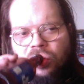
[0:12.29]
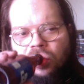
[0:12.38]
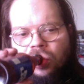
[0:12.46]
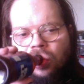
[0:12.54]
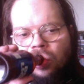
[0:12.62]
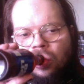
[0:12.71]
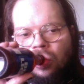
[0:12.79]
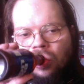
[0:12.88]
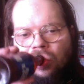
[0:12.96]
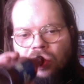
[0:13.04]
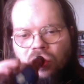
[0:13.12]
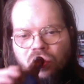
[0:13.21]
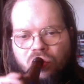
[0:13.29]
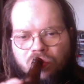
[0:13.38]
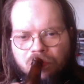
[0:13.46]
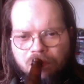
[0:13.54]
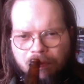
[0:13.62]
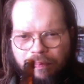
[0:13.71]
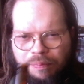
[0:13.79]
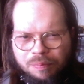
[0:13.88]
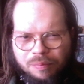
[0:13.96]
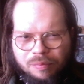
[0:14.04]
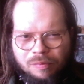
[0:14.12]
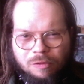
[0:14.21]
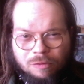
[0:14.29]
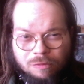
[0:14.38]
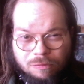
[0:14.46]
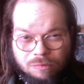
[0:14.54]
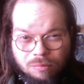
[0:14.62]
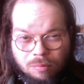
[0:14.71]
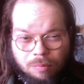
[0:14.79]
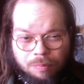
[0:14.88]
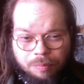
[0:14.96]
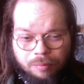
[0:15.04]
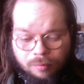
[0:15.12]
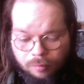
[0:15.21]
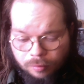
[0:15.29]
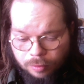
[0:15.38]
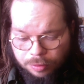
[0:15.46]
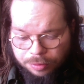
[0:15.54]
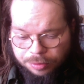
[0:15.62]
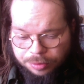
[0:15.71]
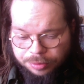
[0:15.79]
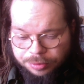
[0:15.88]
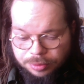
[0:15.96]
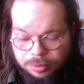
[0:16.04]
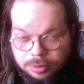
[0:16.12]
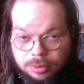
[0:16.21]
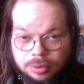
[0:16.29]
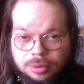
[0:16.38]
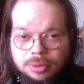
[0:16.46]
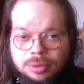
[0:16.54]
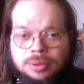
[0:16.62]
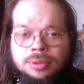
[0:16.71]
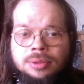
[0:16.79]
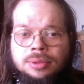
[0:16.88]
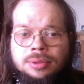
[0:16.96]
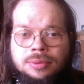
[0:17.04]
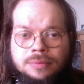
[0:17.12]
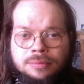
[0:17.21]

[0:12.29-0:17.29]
[no speech]